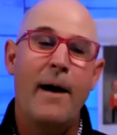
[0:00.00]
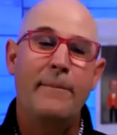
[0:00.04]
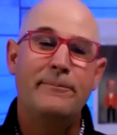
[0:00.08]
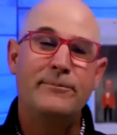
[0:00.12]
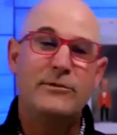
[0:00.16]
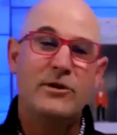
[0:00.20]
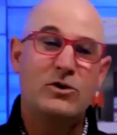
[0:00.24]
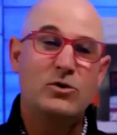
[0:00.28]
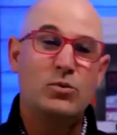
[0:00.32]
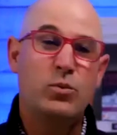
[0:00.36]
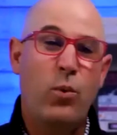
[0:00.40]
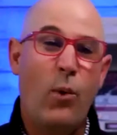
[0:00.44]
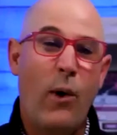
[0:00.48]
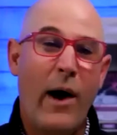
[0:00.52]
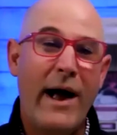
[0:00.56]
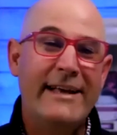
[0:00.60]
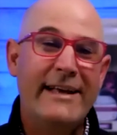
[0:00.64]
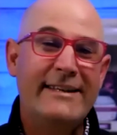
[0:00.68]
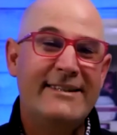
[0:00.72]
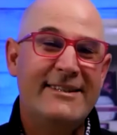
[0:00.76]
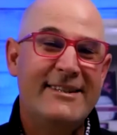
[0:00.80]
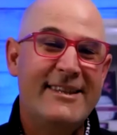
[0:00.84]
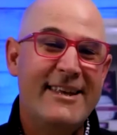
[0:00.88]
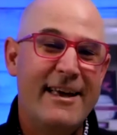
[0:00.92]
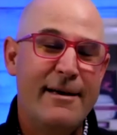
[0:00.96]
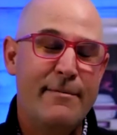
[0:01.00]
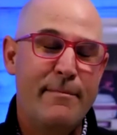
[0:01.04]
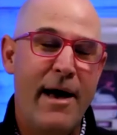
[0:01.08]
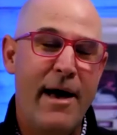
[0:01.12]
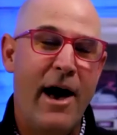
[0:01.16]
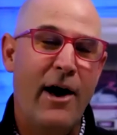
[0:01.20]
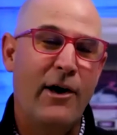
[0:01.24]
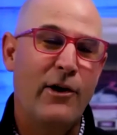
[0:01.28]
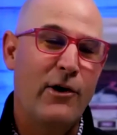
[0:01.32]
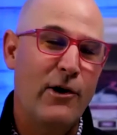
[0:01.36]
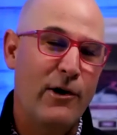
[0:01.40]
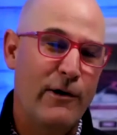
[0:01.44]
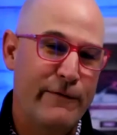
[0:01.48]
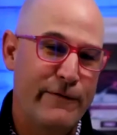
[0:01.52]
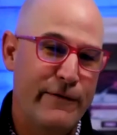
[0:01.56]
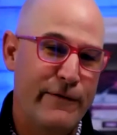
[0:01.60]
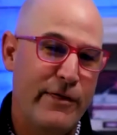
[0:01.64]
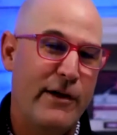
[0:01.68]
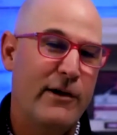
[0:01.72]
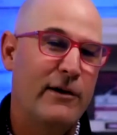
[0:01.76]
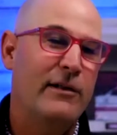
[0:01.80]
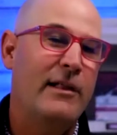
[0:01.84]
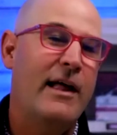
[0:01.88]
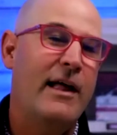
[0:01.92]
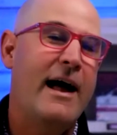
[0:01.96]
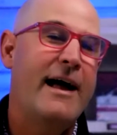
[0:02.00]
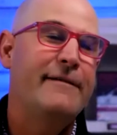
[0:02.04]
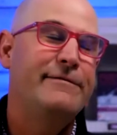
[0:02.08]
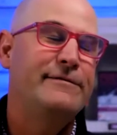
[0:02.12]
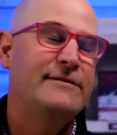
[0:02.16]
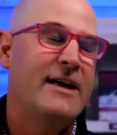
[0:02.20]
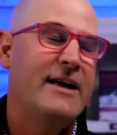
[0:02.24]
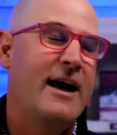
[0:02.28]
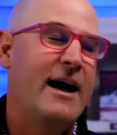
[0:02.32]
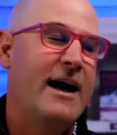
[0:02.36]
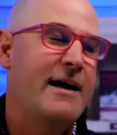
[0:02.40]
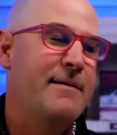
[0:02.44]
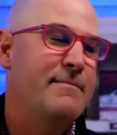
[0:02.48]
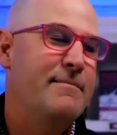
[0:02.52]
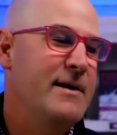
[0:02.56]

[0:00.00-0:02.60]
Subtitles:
twice the amount over their lifetime.